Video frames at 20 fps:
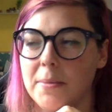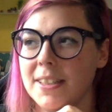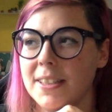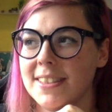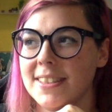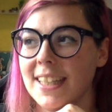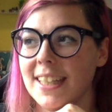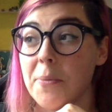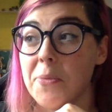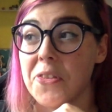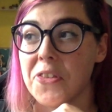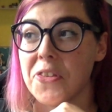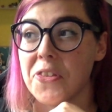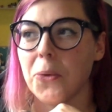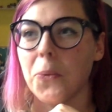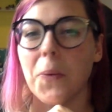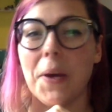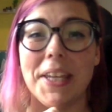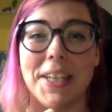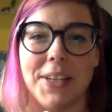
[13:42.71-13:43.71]
That's like, I'm
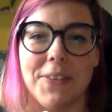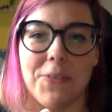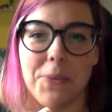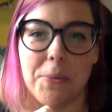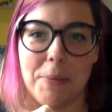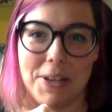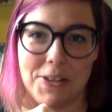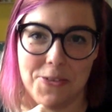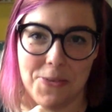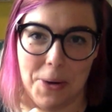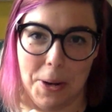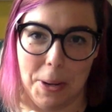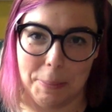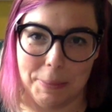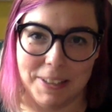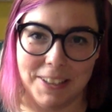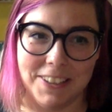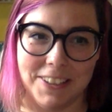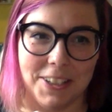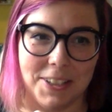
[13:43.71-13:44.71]
still waiting for my
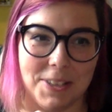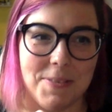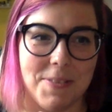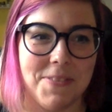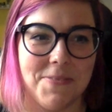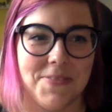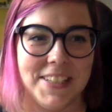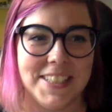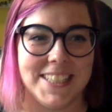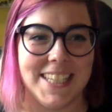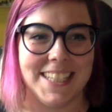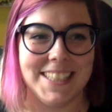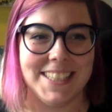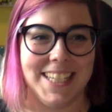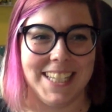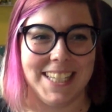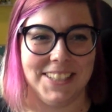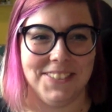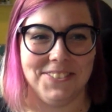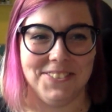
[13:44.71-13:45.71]
drama on
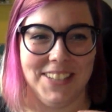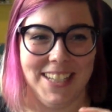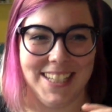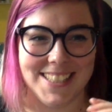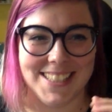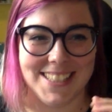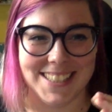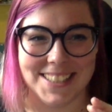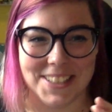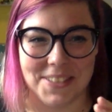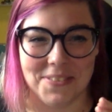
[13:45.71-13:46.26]
BJD Confessions.